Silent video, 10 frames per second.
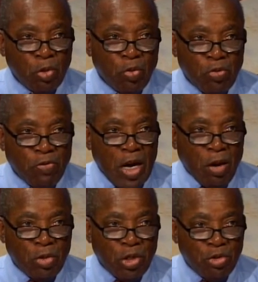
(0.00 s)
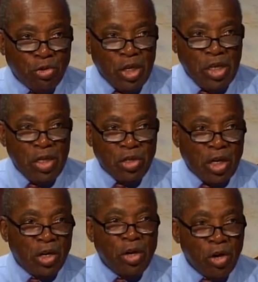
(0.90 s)
with flowers and trees,
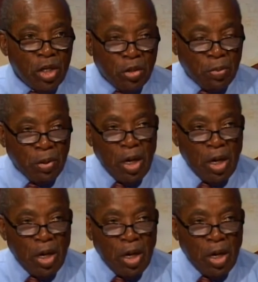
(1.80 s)
and encourage